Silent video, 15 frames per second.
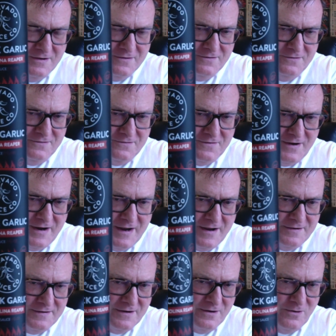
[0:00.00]
Just check
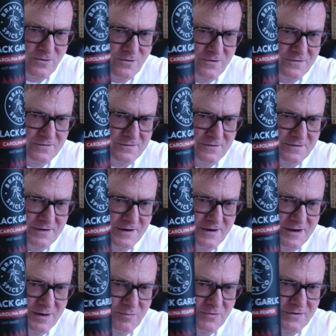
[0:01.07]
out that gorgeous looking
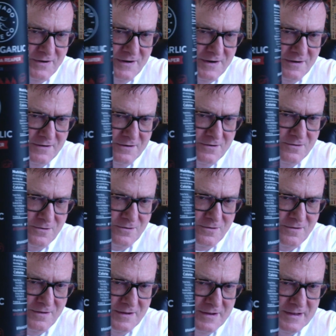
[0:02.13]
label. Doesn't that look
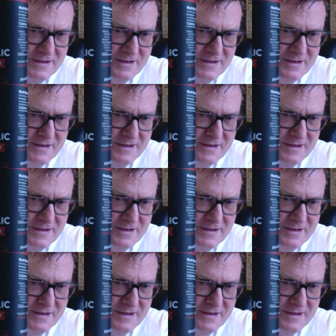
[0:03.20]
cool?